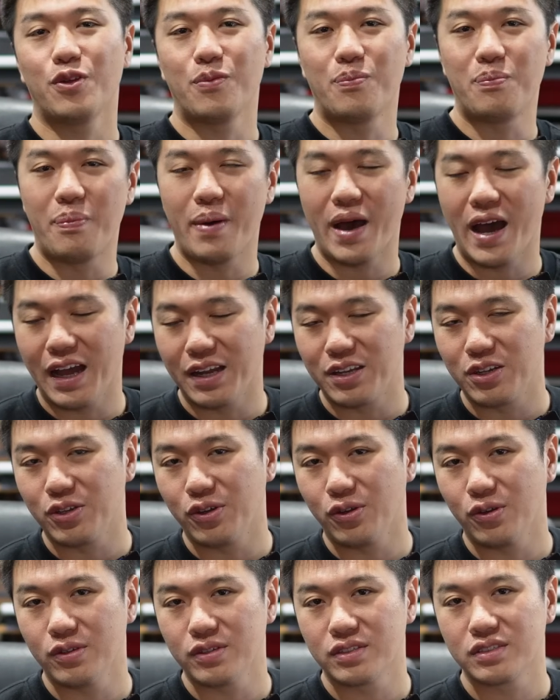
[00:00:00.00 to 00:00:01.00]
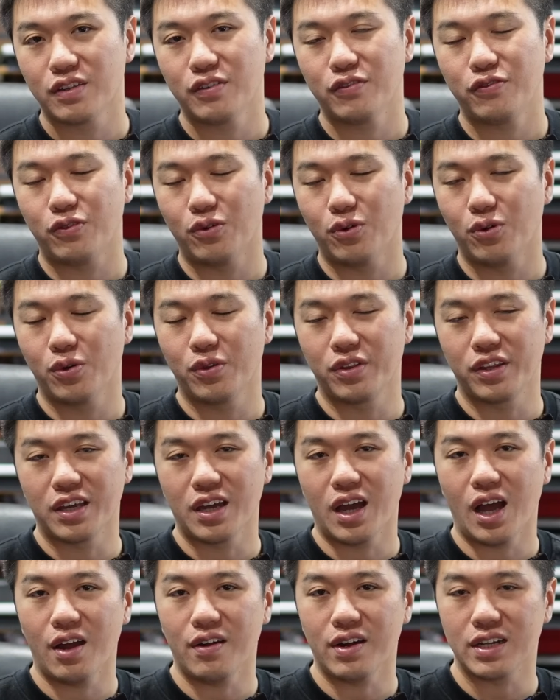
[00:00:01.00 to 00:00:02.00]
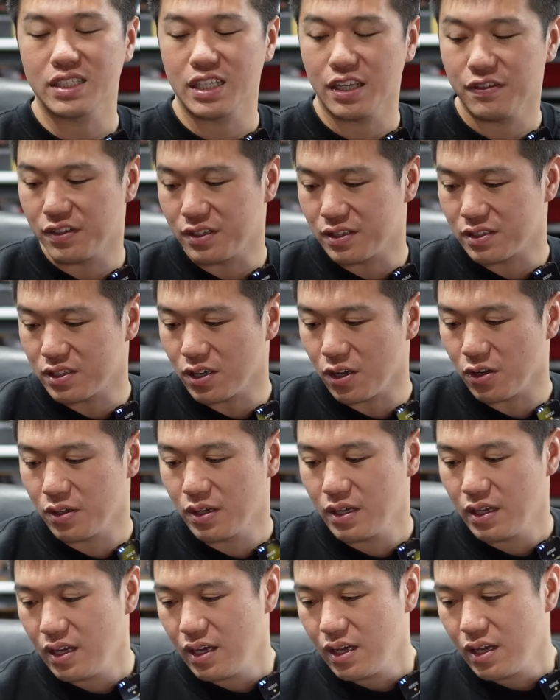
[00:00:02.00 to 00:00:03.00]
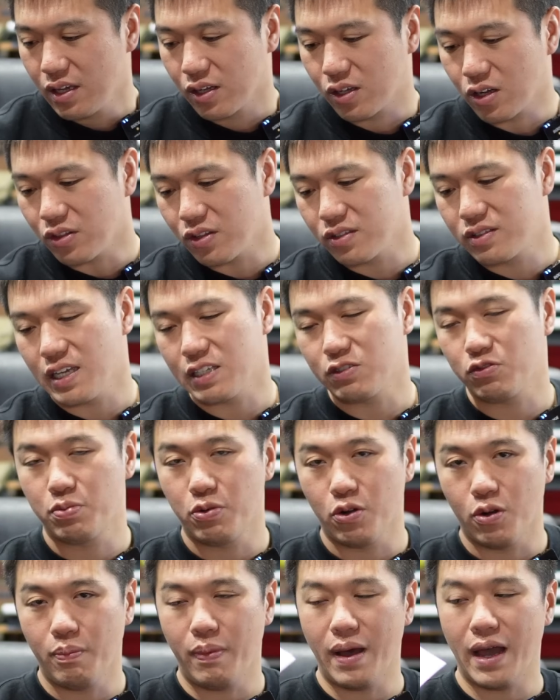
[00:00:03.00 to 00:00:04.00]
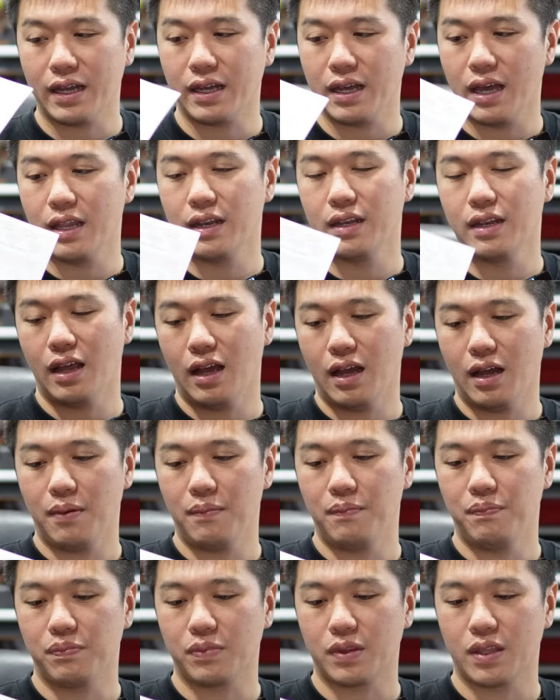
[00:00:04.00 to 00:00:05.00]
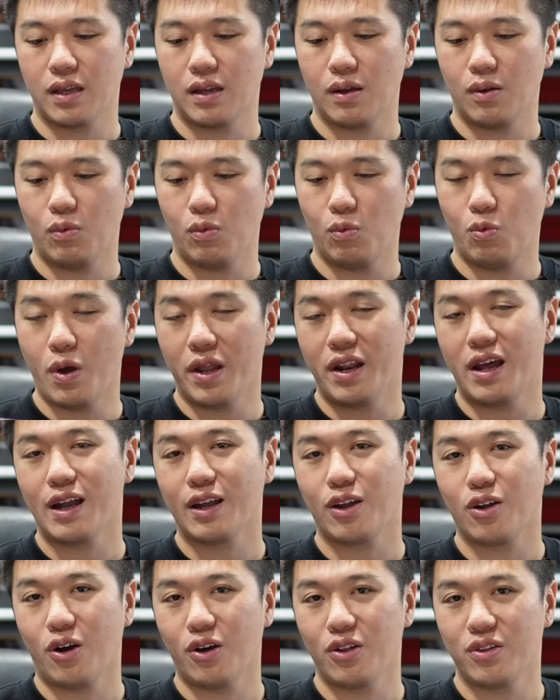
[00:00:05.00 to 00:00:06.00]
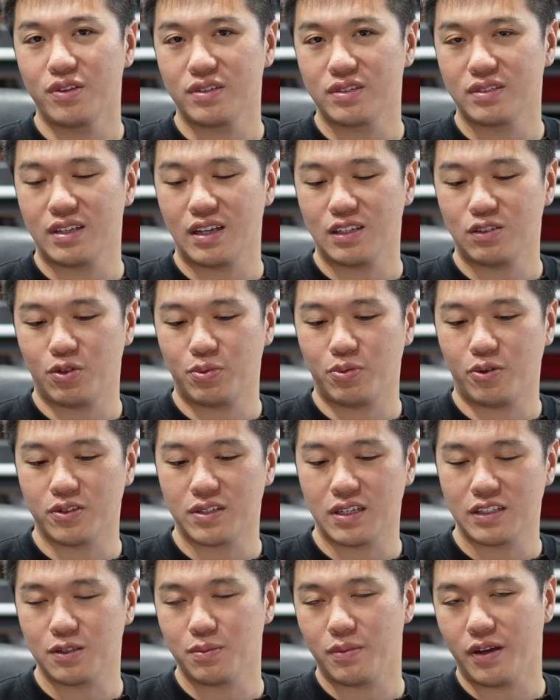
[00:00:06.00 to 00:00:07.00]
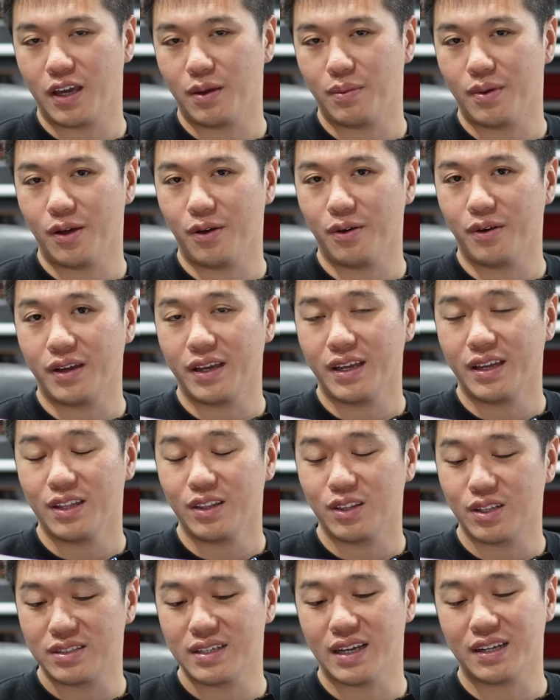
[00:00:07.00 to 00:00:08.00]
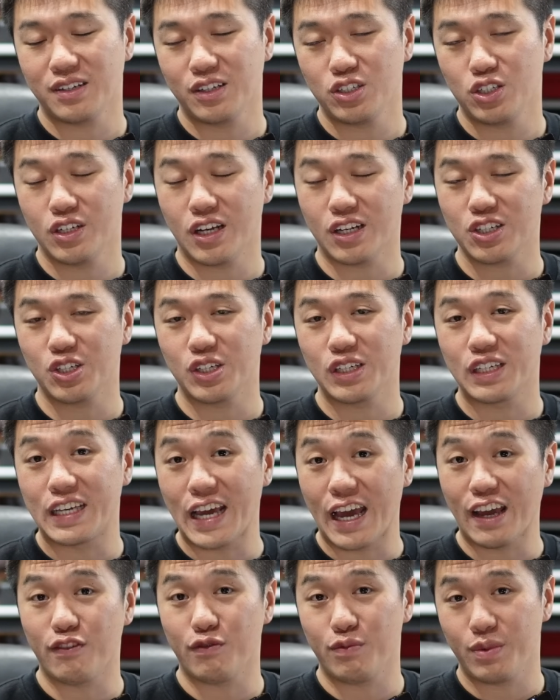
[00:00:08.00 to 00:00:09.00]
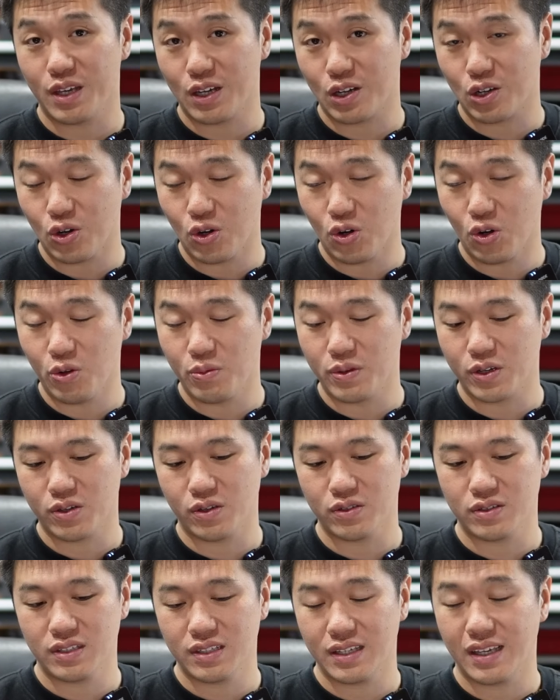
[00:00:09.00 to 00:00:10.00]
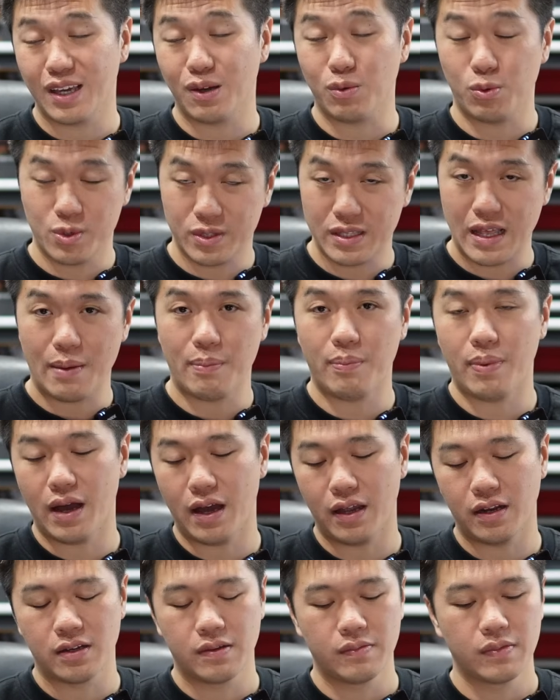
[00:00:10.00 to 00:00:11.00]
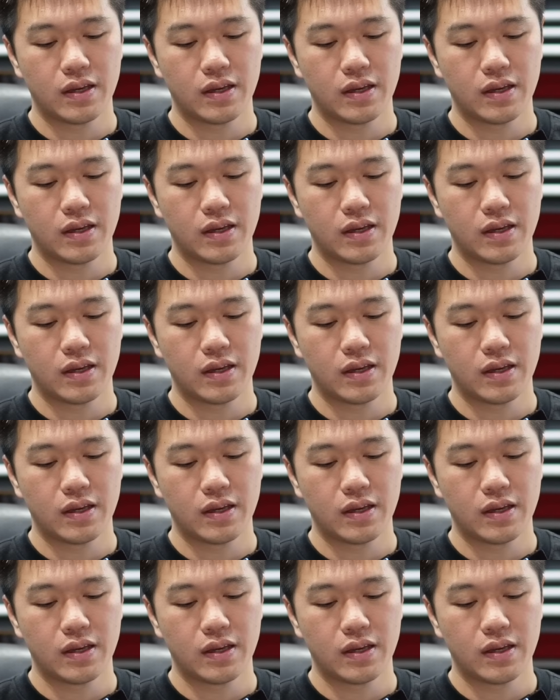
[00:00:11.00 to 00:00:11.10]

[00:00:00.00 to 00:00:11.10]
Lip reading: the bad news for the RX7. So got the test report back, and when I got this test report sent to my email, the technician actually gave me a call because it was that bad.